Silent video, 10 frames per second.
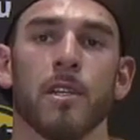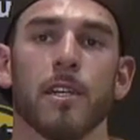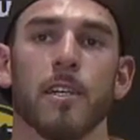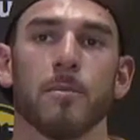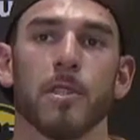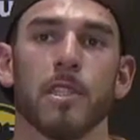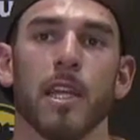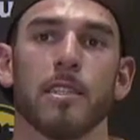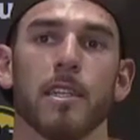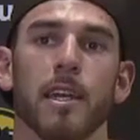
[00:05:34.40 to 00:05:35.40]
Um, it's
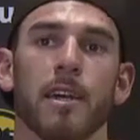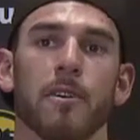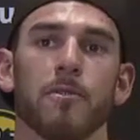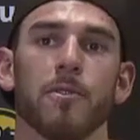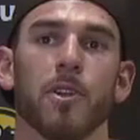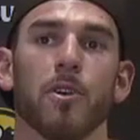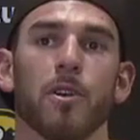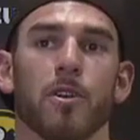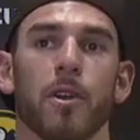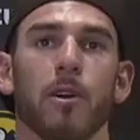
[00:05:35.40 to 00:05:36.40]
nice to have, you know,
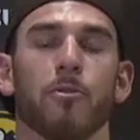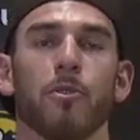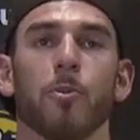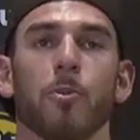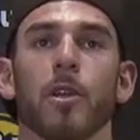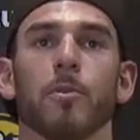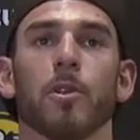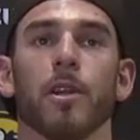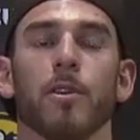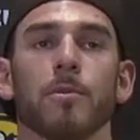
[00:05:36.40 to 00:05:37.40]
a crowd full of people
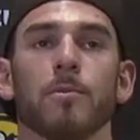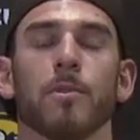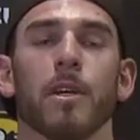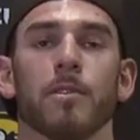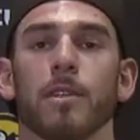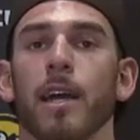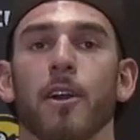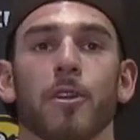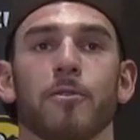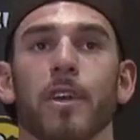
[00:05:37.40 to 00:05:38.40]
that are, that are
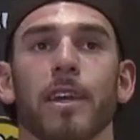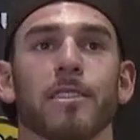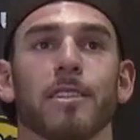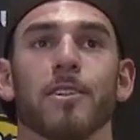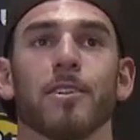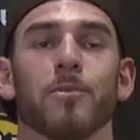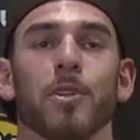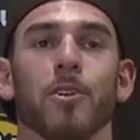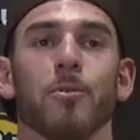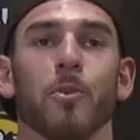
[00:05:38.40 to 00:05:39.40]
diehard fans that are, you
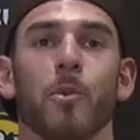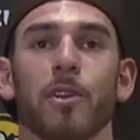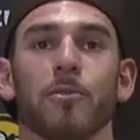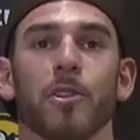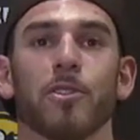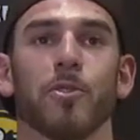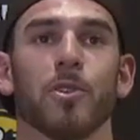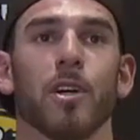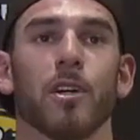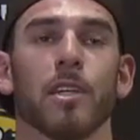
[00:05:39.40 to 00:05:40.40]
know, been waiting for this for a
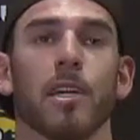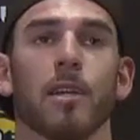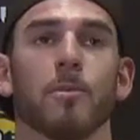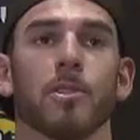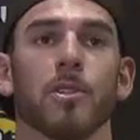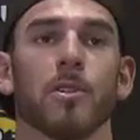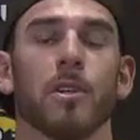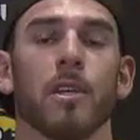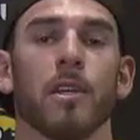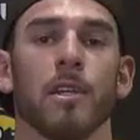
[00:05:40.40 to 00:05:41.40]
long time.
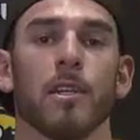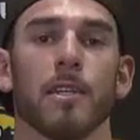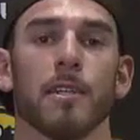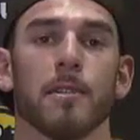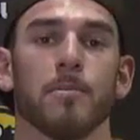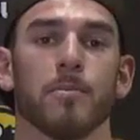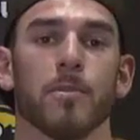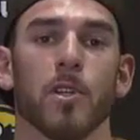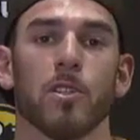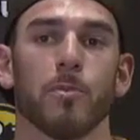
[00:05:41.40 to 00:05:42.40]
So, um,
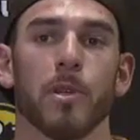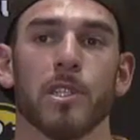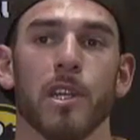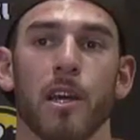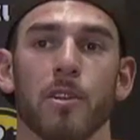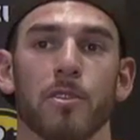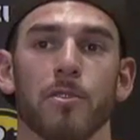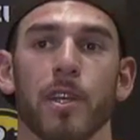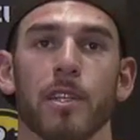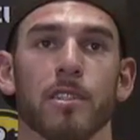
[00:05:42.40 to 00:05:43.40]
you know, it's a big shout out to the
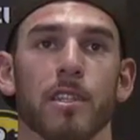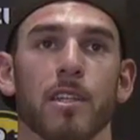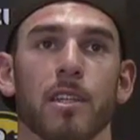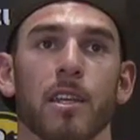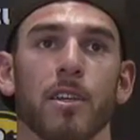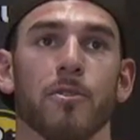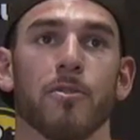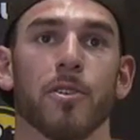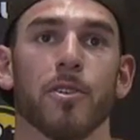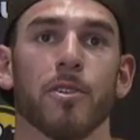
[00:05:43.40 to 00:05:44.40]
fans of San Diego
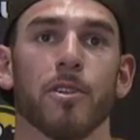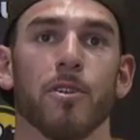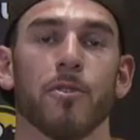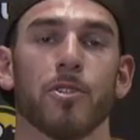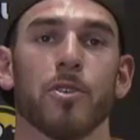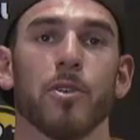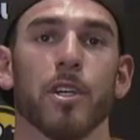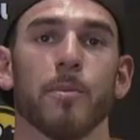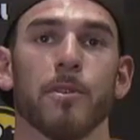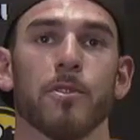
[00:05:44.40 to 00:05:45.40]
for, you know, for showing
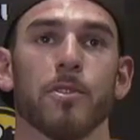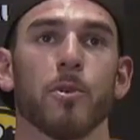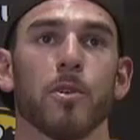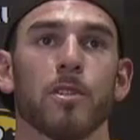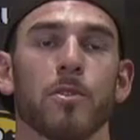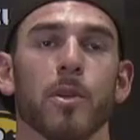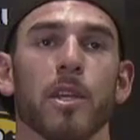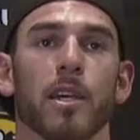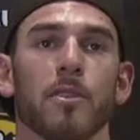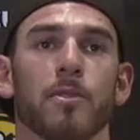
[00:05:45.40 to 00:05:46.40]
up and for supporting us the way they
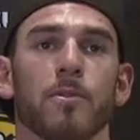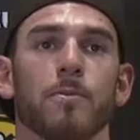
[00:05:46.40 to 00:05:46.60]
have.